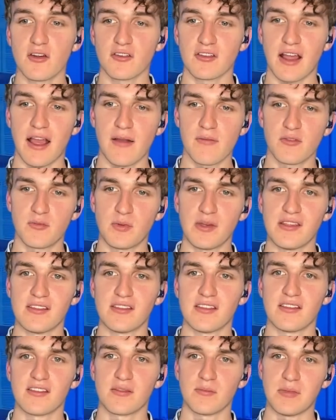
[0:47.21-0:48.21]
York Times
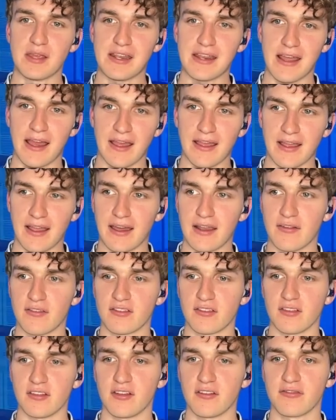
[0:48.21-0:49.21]
pieces, Mediaite kind of
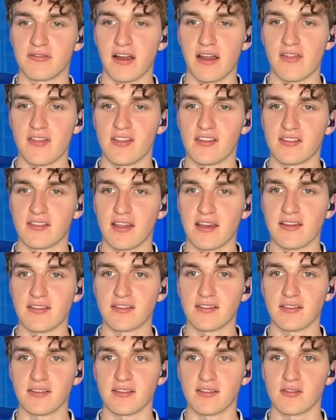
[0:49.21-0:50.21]
solidified this
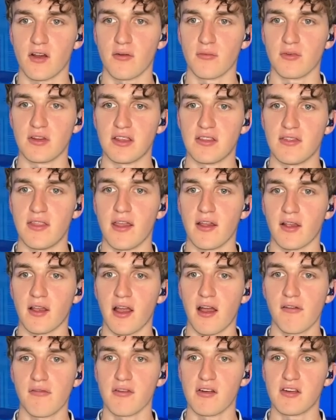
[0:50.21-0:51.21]
nicely, so I'll read their
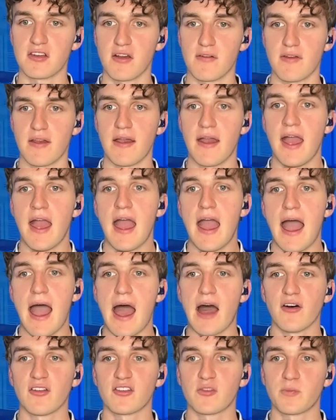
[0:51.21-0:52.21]
coverage of it.
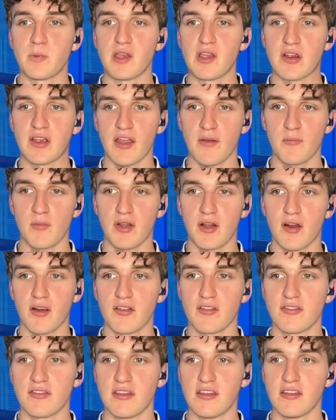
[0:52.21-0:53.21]
House Speaker Kevin
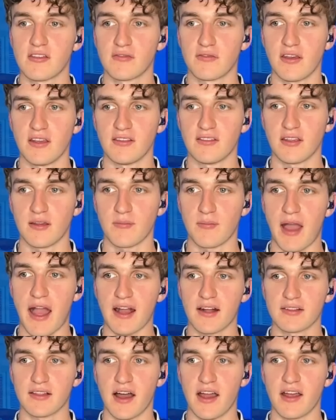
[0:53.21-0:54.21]
McCarthy is facing
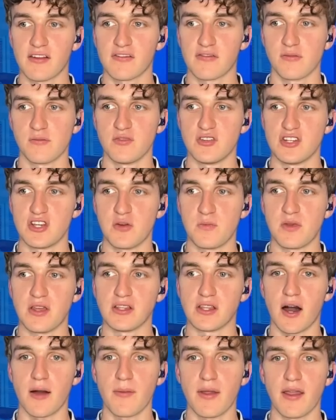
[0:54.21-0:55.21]
backlash from
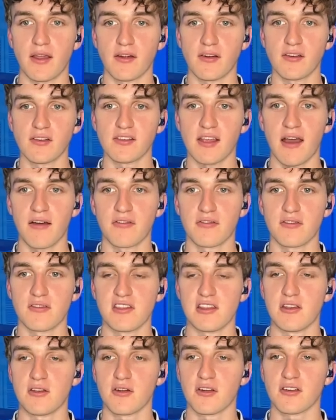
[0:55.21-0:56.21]
GOP lawmakers after
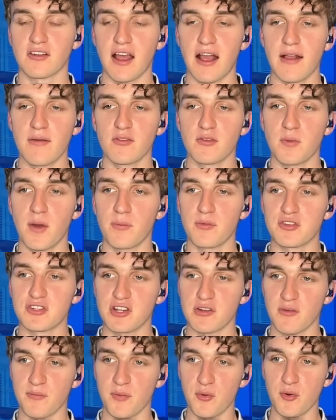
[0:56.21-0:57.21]
the New York Times published
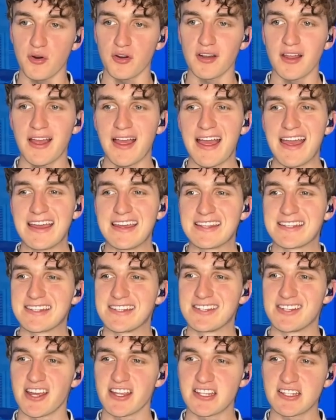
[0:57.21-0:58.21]
a report
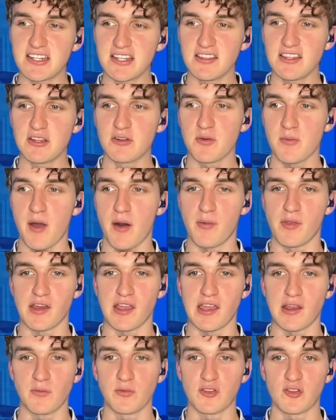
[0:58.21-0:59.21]
suggesting the
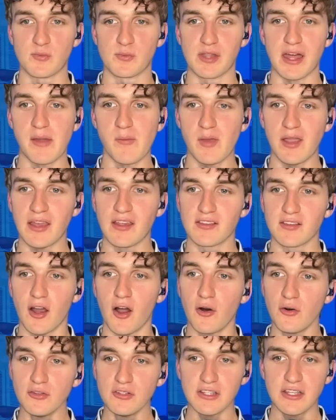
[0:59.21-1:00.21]
Republican was blaming his
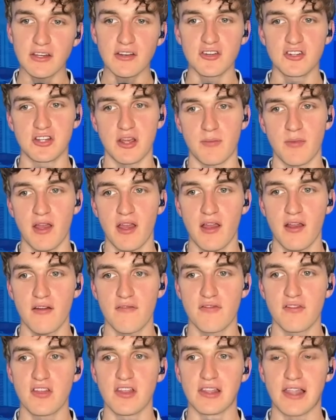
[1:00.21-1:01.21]
own leadership
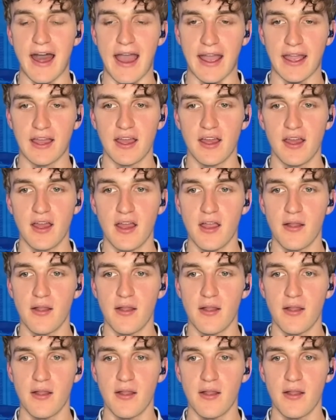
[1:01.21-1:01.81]
for the lack